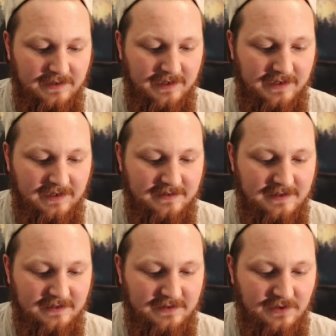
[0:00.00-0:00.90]
that kind of
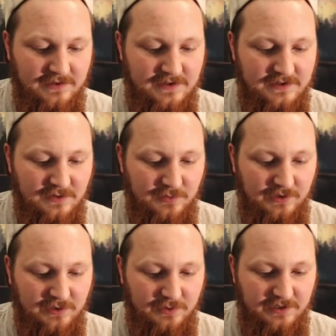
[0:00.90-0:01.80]
thing. So this is a
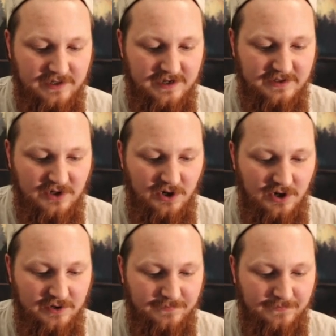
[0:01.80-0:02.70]
really nice
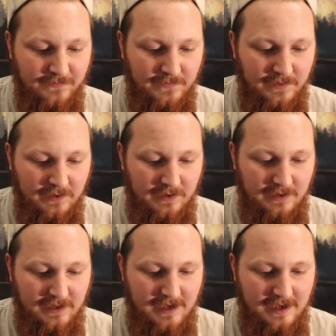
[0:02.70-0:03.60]
card.
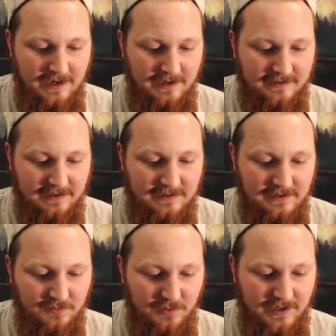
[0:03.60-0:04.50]
And I think
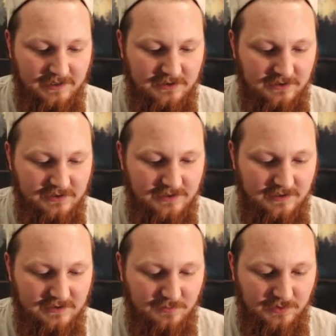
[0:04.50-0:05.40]
this one
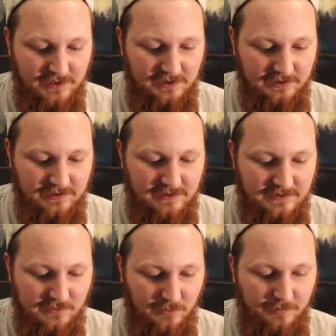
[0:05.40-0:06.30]
actually is really clean,
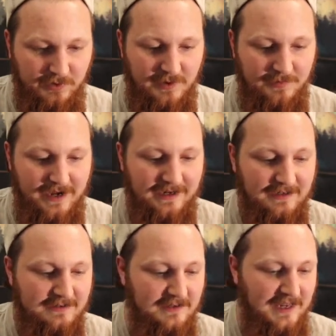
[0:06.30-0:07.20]
so we'll put it back in its